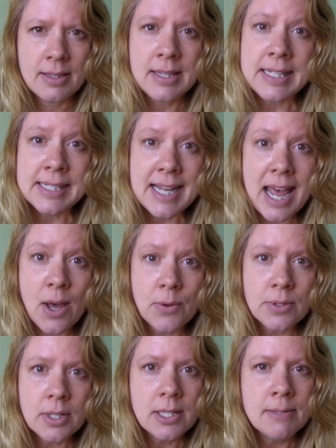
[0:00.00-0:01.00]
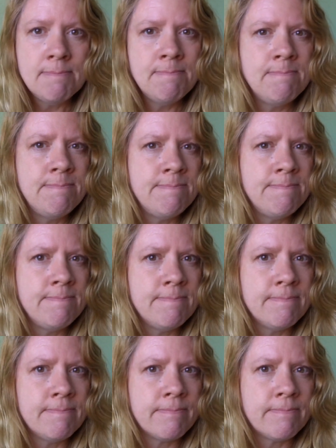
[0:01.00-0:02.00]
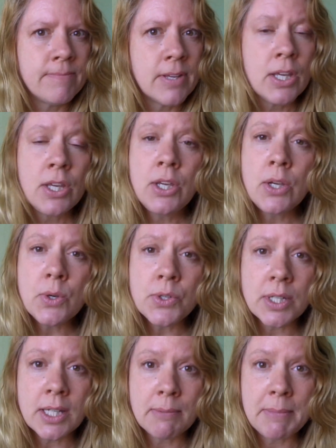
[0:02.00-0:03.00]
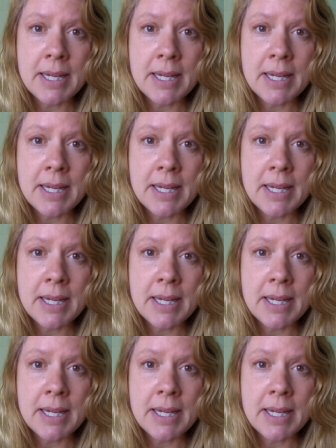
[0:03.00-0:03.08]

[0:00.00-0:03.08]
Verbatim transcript: The sound hmm usually